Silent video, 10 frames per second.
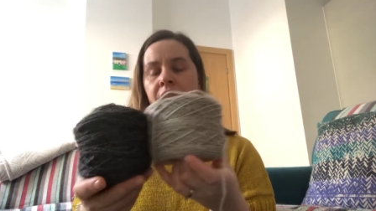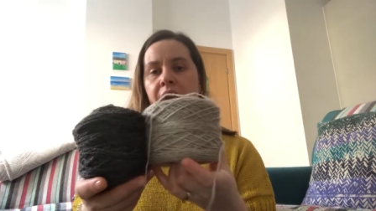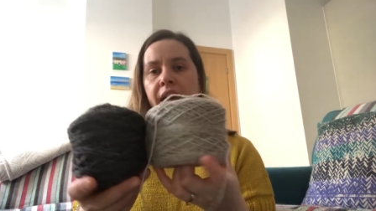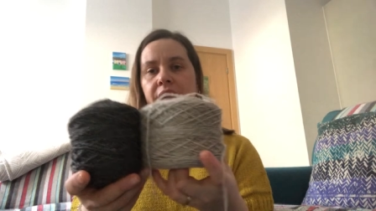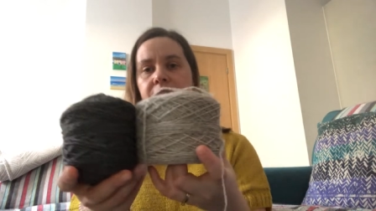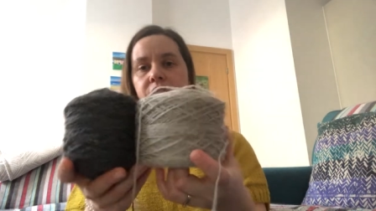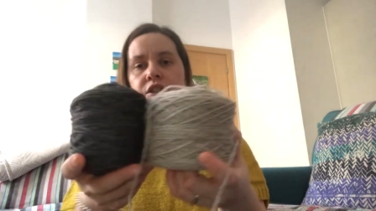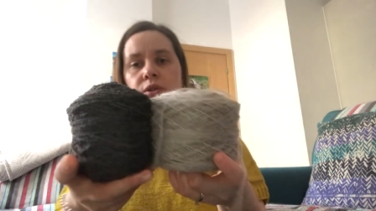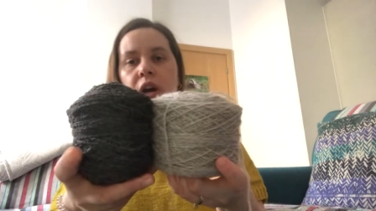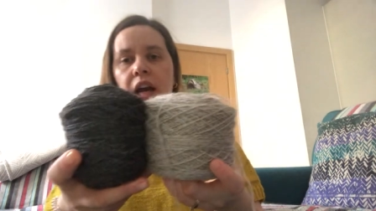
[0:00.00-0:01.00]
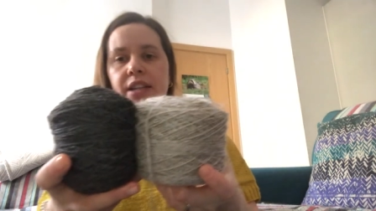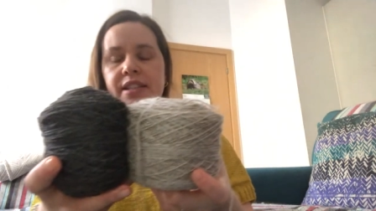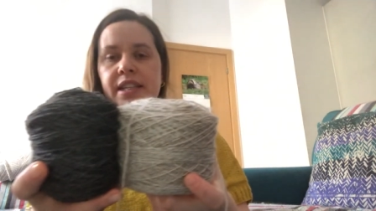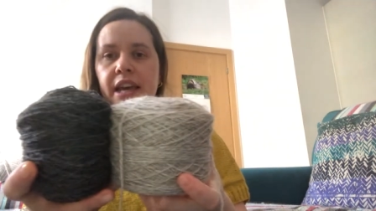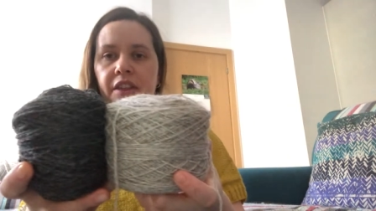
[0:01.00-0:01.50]
and these two colors
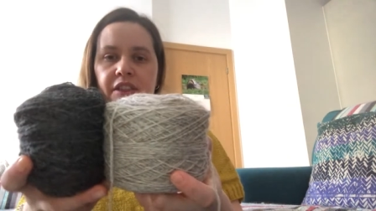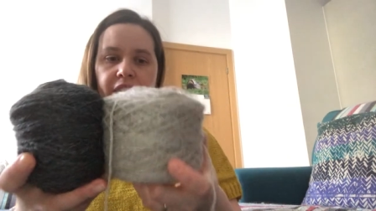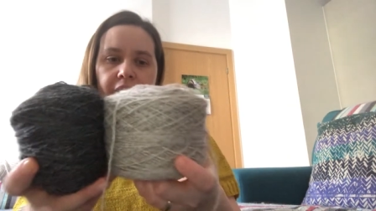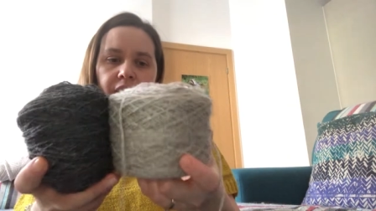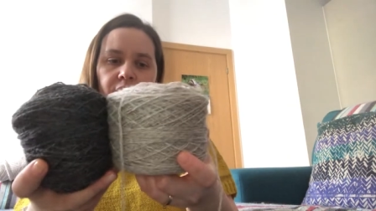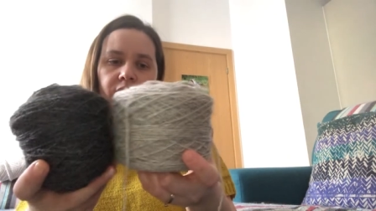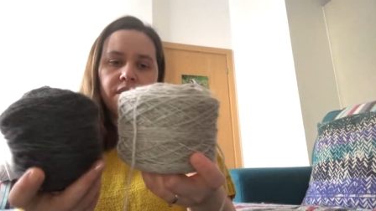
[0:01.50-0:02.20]
together, they